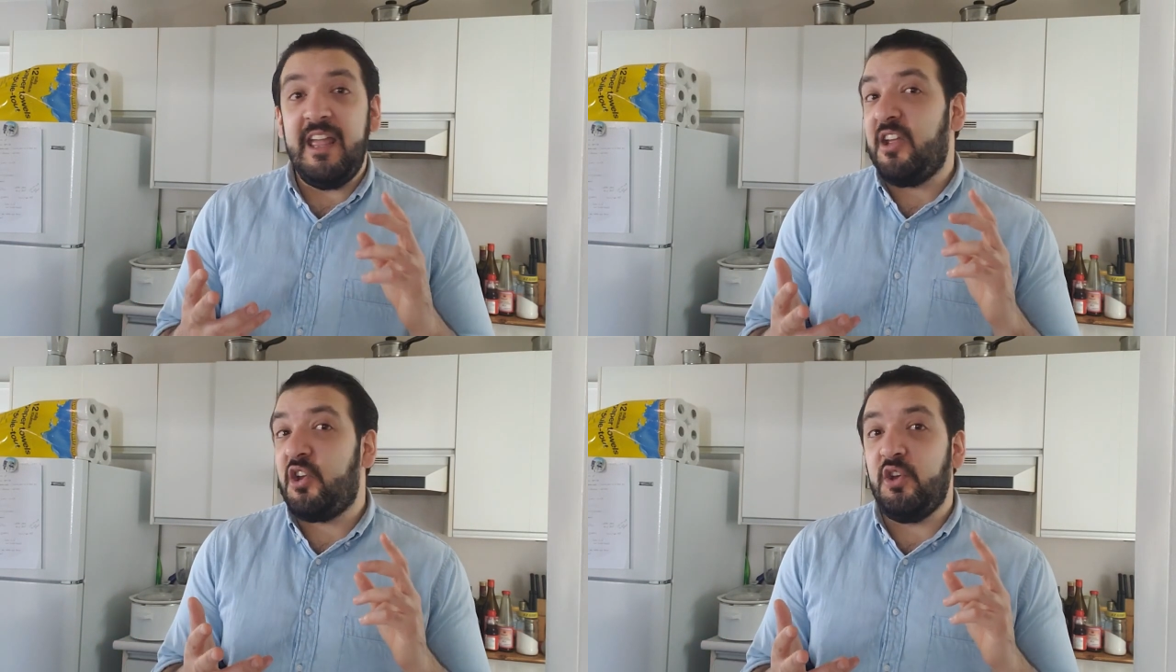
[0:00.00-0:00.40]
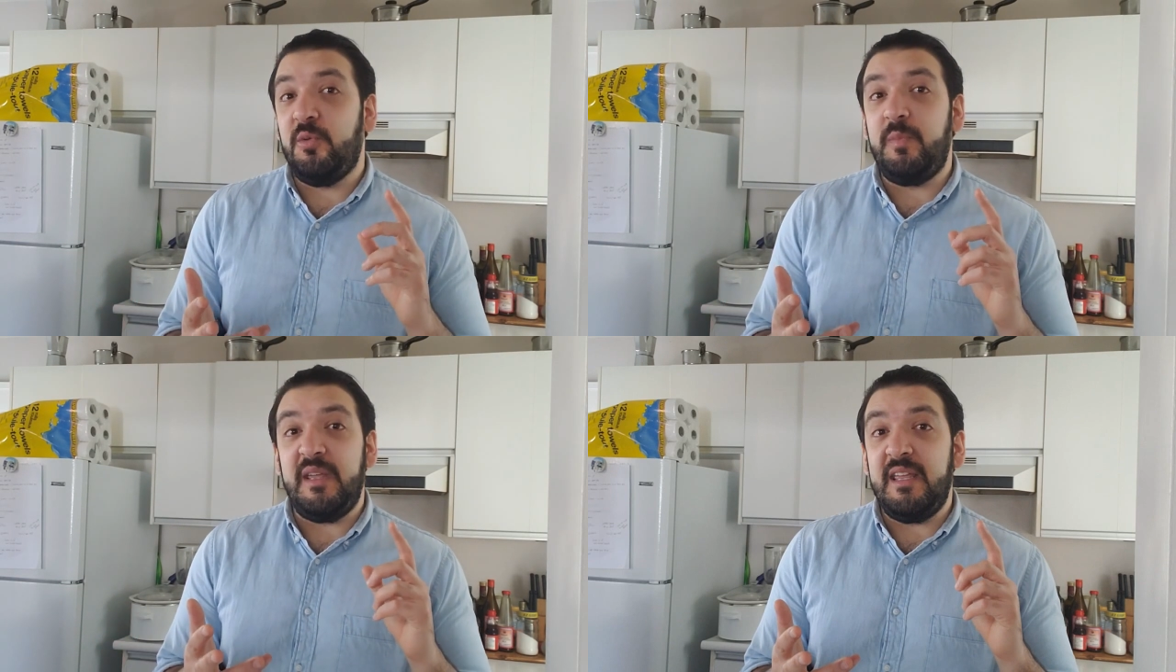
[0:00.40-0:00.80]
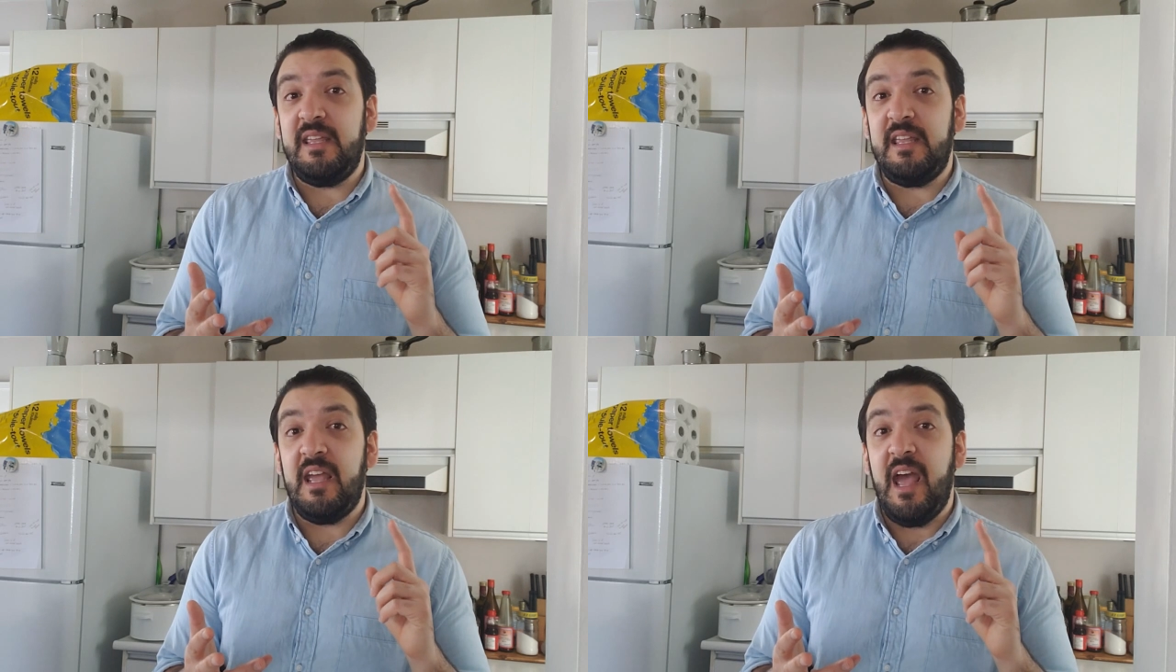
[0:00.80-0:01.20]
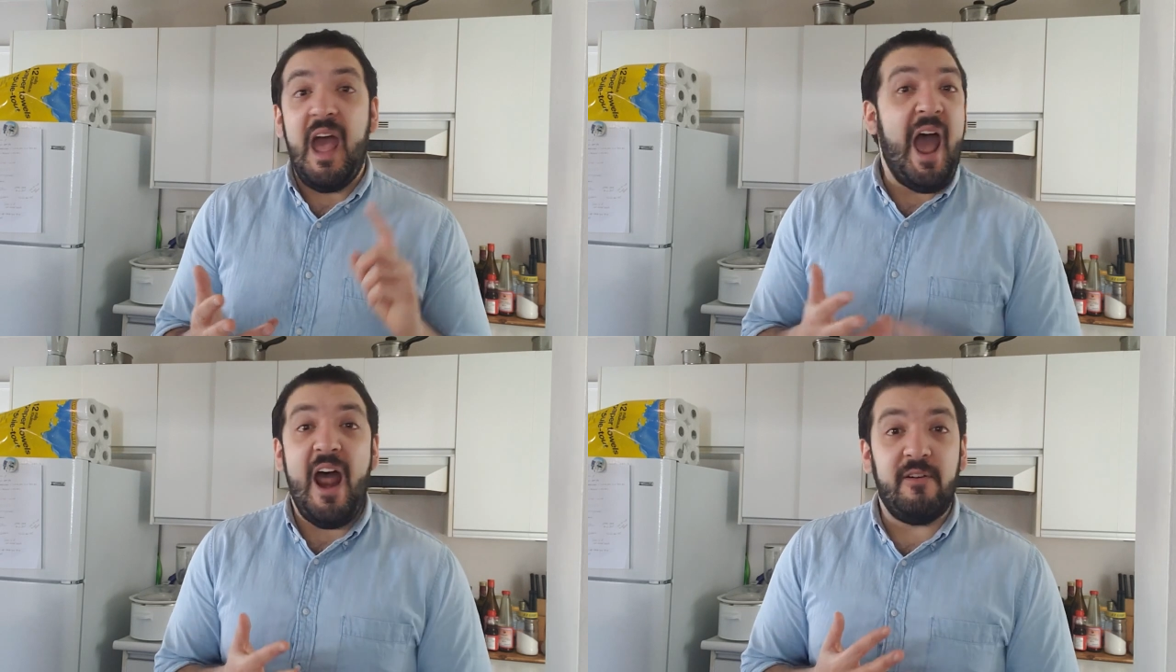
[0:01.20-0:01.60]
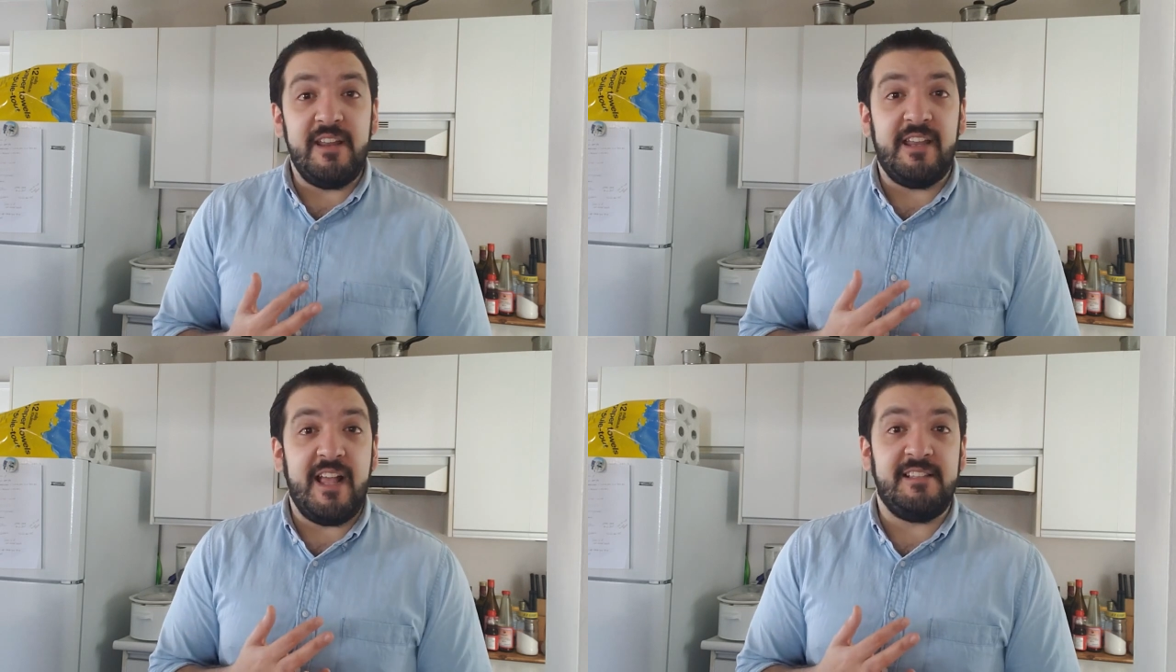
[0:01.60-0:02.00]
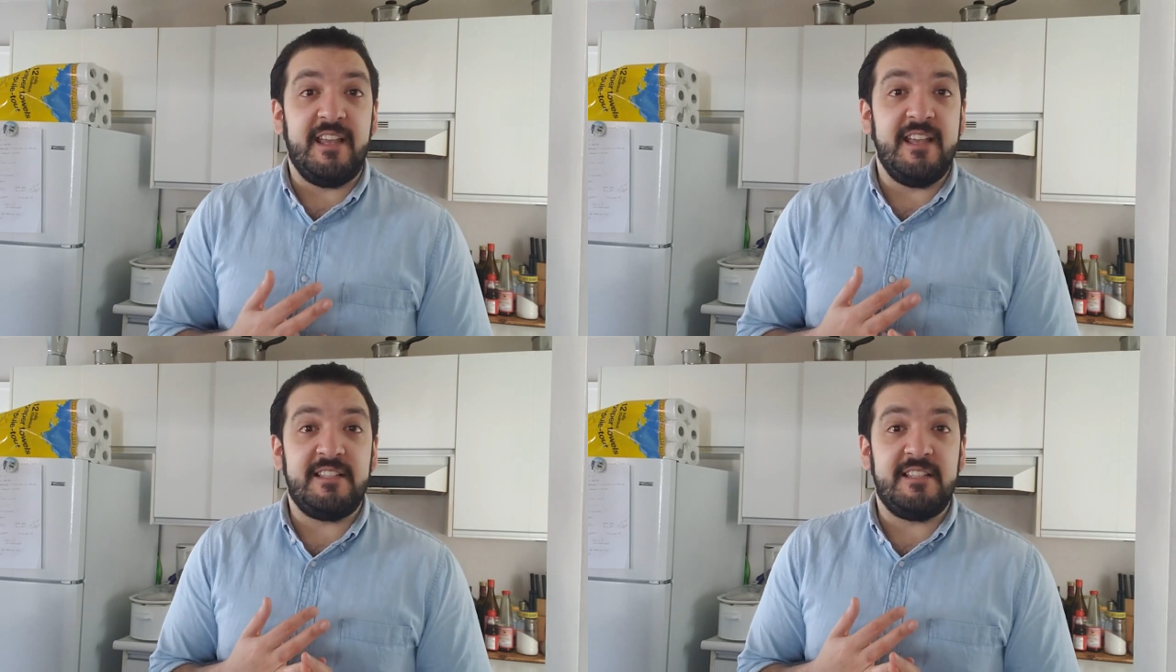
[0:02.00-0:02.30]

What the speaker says: It could be Harry getting